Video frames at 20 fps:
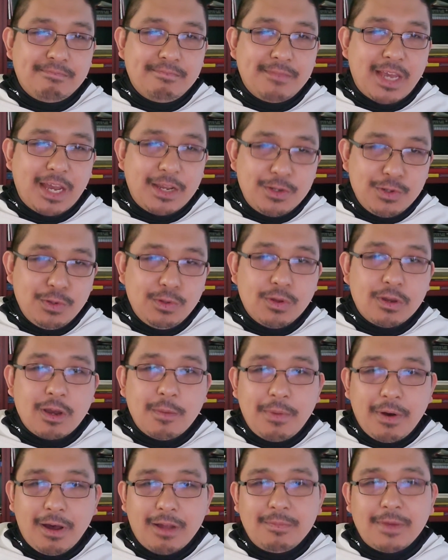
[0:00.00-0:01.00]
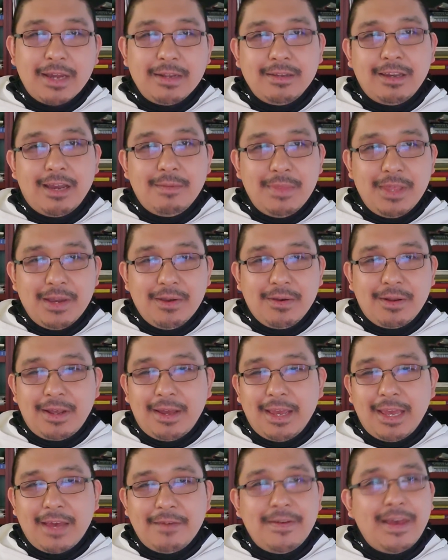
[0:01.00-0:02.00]
I do look upon my time there and
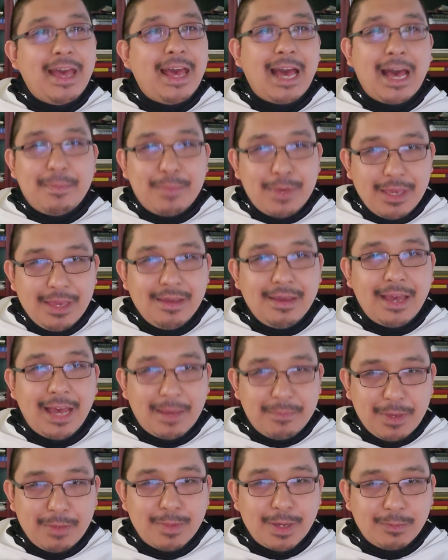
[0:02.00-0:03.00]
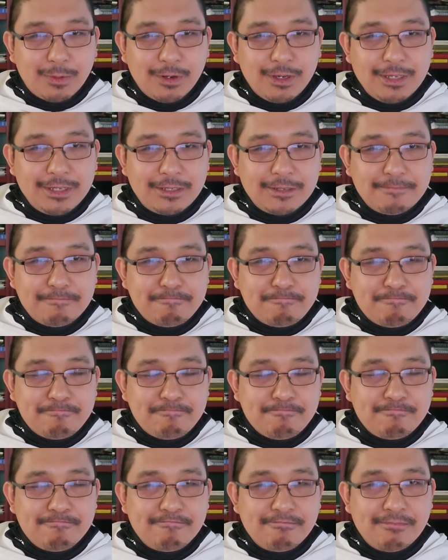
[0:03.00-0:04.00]
I have happy, happy memories.
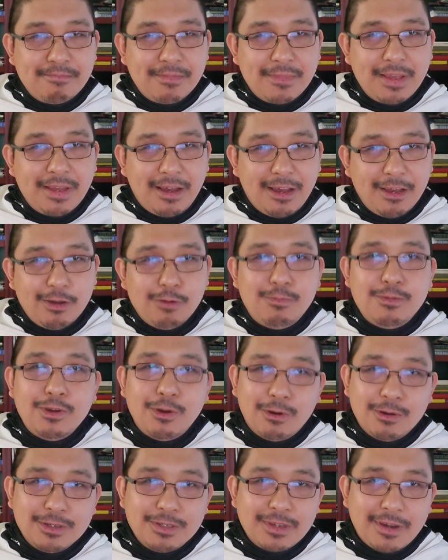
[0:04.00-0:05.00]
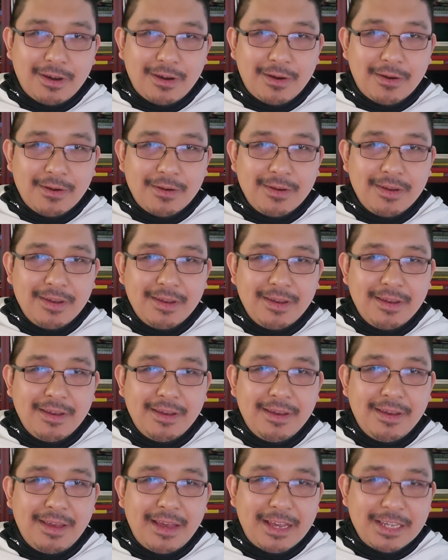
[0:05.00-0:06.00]
I hope yours are
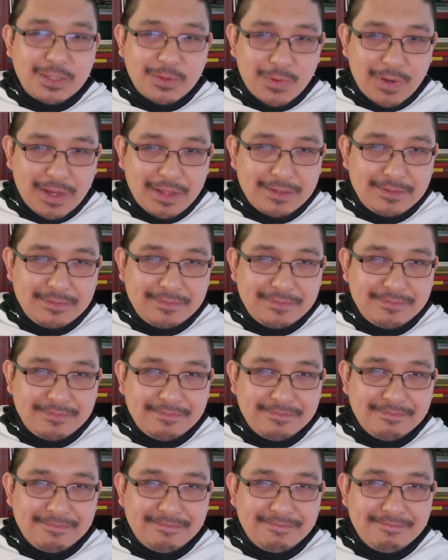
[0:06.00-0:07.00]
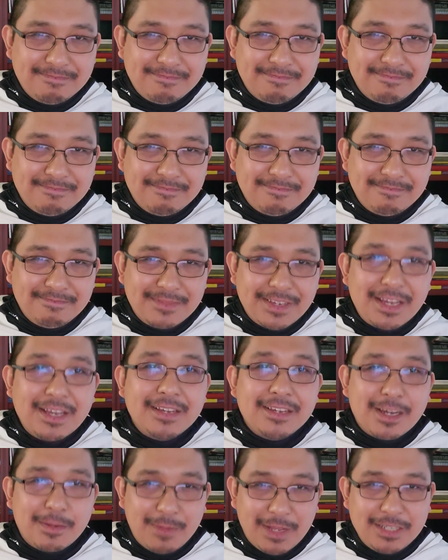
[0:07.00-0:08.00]
as well.
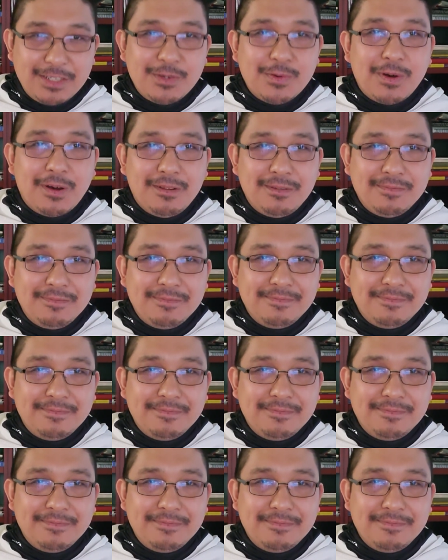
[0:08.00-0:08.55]
God bless you all.